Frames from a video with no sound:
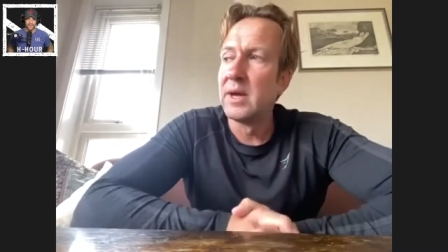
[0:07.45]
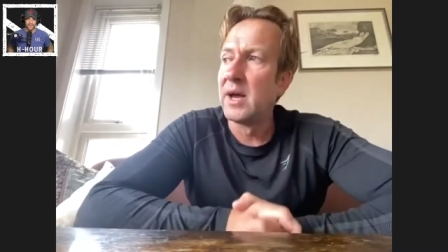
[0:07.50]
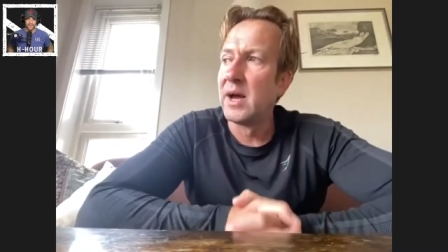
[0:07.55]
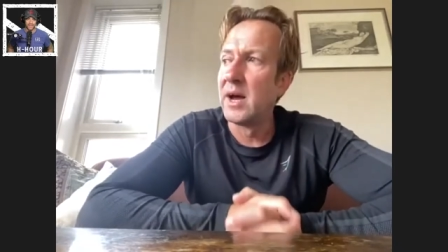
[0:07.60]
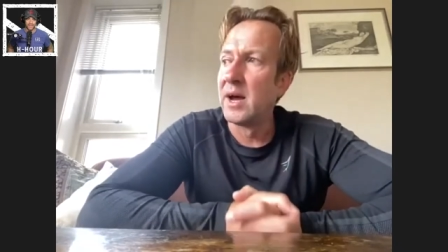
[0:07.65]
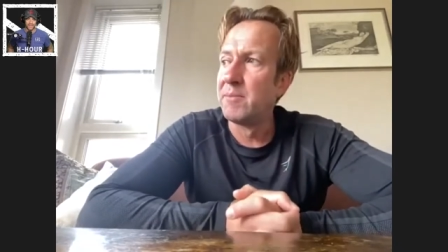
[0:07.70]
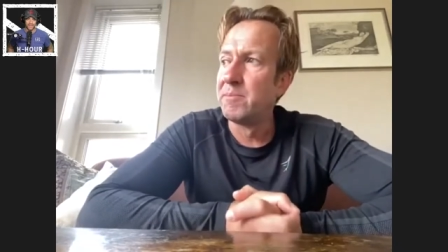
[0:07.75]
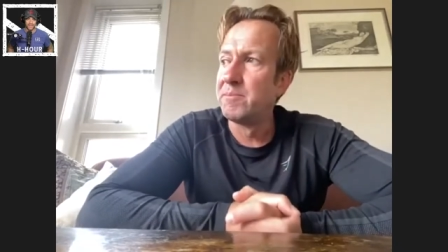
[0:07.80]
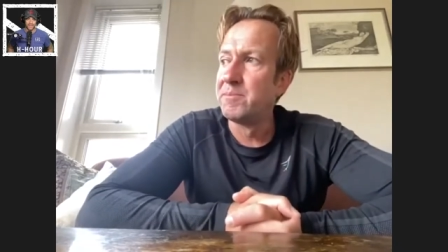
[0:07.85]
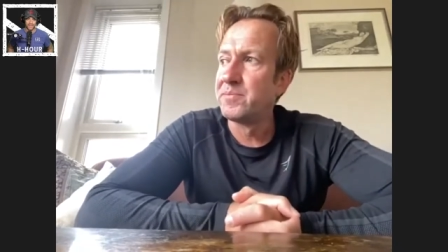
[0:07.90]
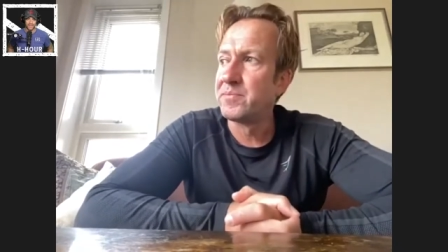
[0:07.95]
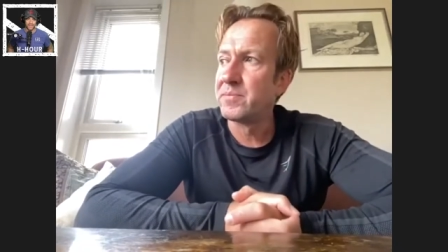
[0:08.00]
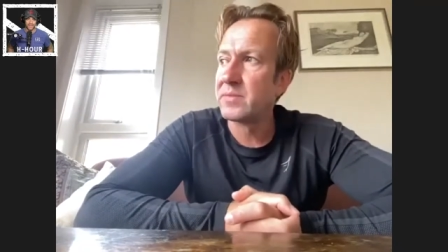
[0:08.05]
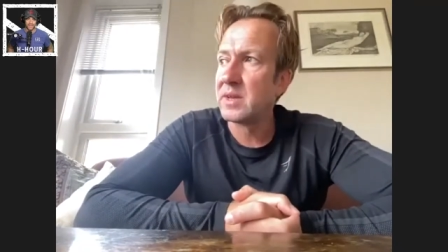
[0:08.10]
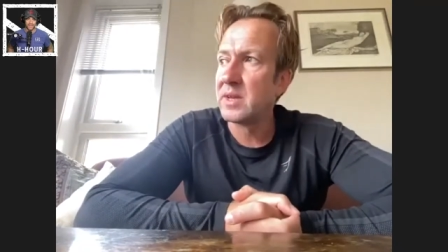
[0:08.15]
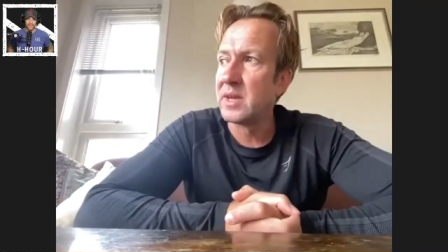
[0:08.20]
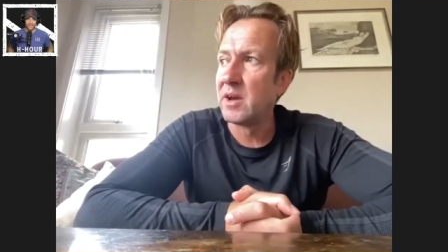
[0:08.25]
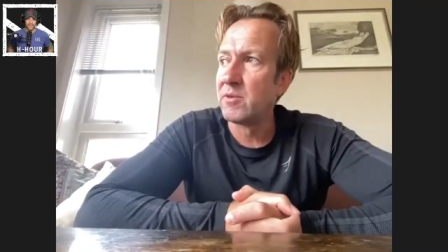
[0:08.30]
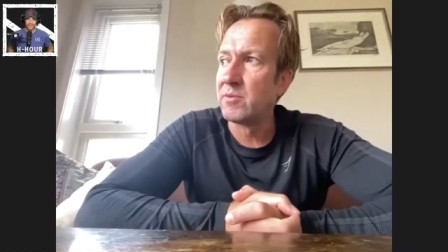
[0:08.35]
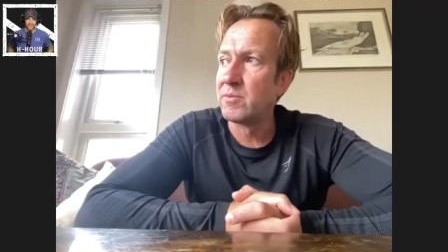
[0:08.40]
Um,
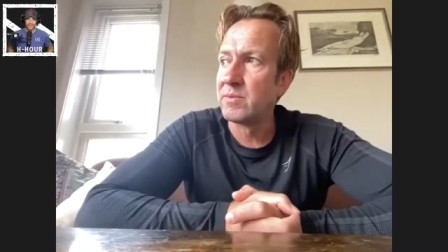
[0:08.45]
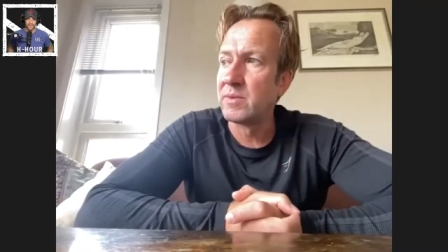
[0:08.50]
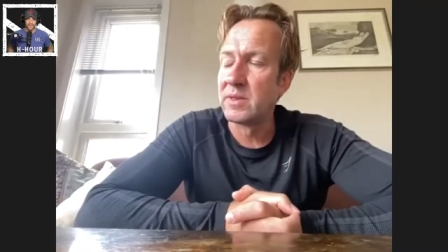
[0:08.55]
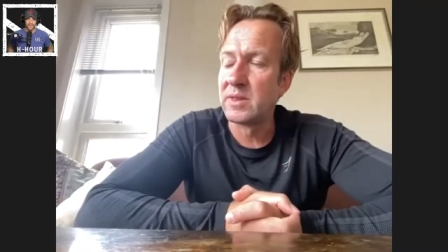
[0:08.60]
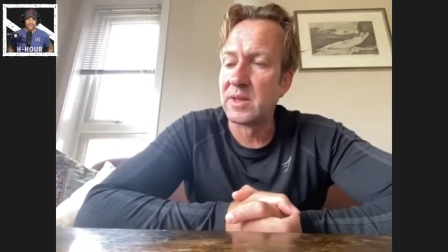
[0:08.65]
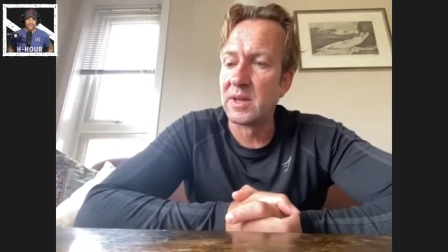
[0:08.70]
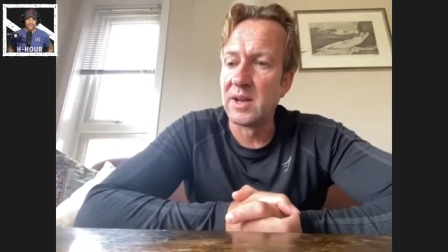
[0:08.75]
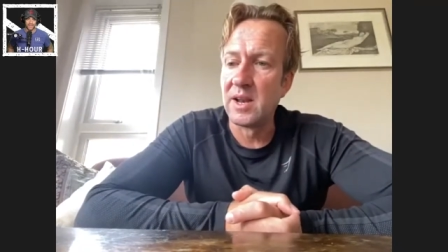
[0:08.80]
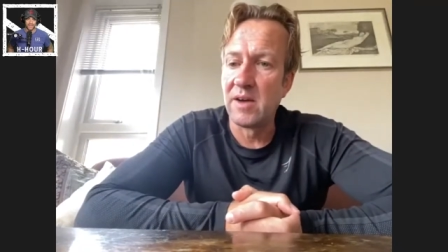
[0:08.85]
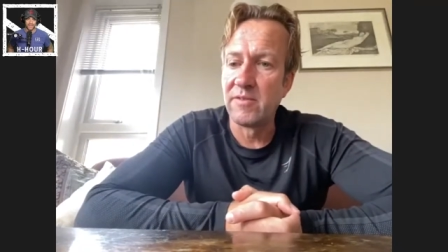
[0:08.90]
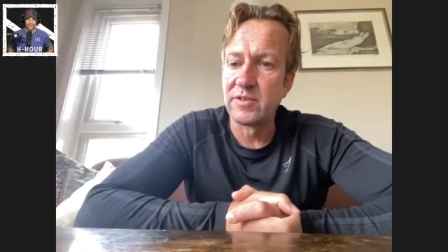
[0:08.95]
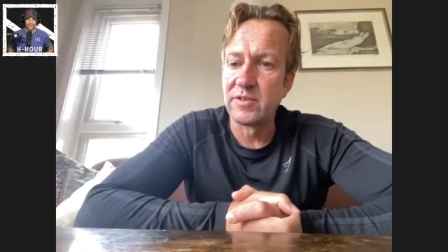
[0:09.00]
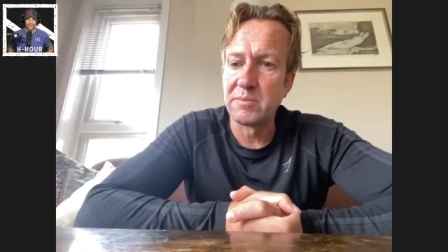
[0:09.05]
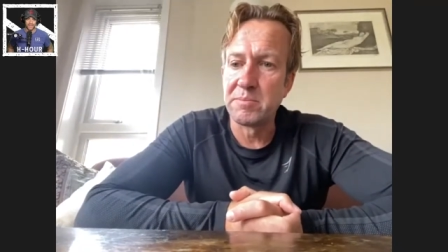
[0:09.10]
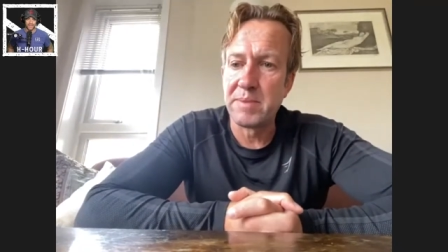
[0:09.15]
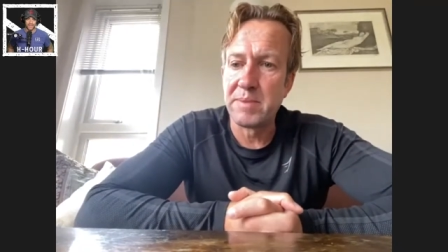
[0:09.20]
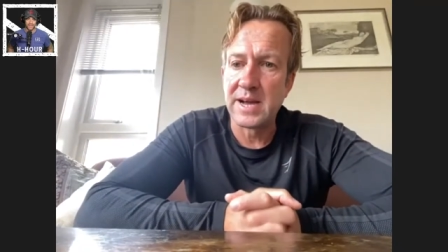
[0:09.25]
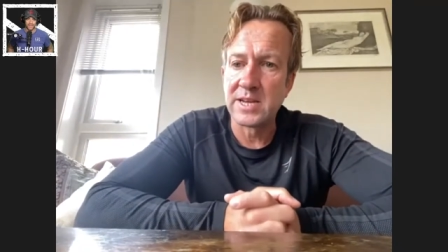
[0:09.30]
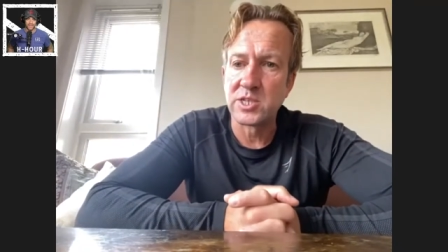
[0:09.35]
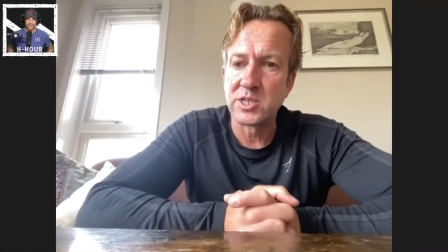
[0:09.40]
you know, the love and
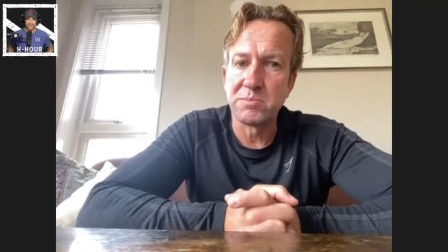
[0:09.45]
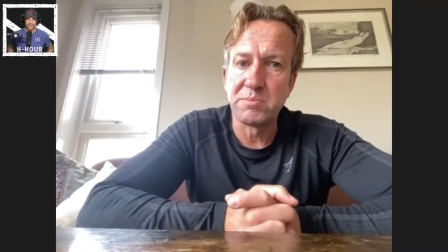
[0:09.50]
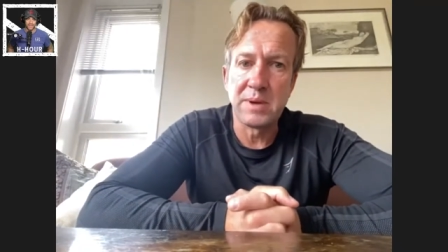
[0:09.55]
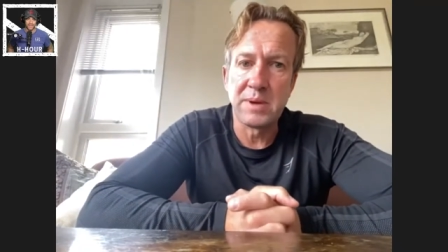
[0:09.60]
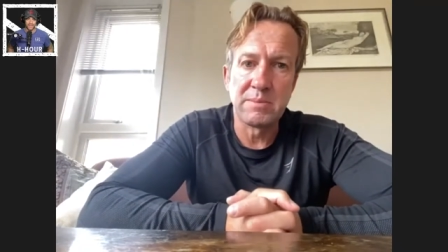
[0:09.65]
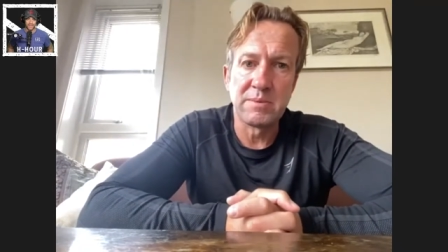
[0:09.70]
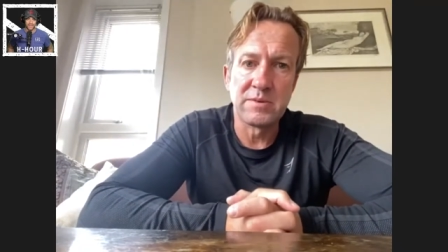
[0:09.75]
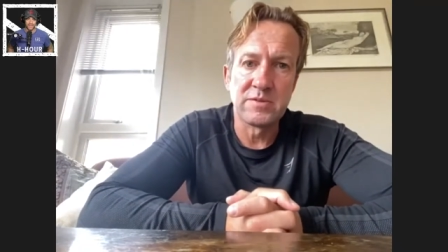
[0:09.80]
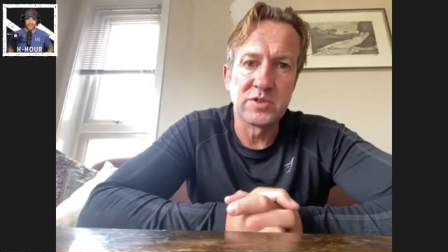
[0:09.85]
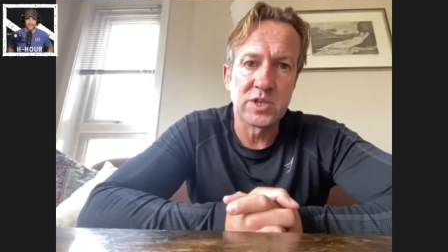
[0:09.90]
compassion people